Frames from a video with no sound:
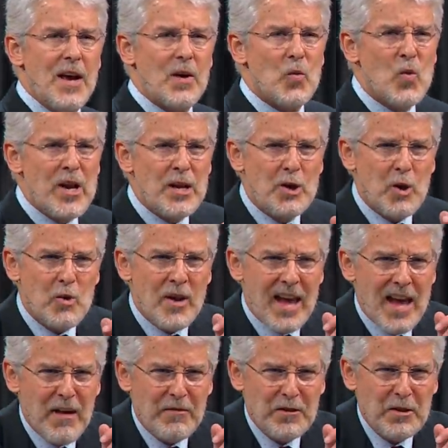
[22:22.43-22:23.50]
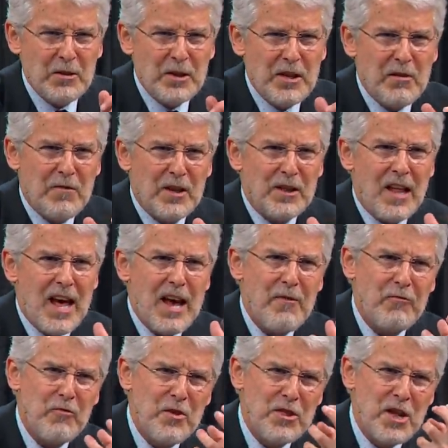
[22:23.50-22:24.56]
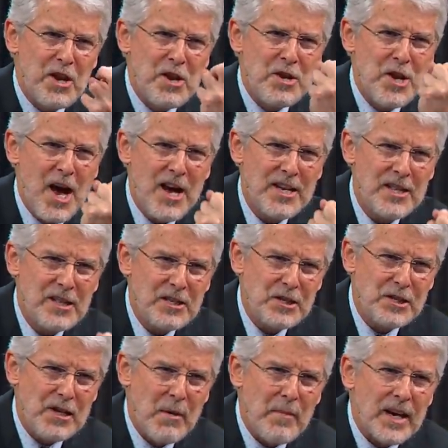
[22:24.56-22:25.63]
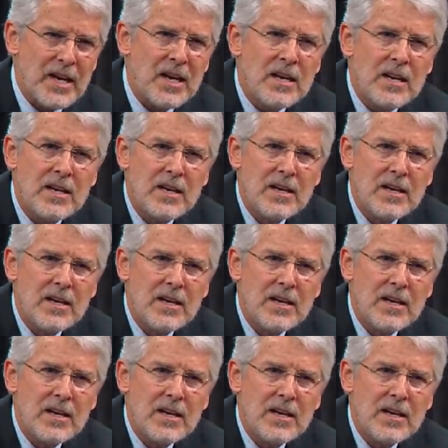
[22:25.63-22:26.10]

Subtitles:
We don't have to live a life with a knot in the stomach.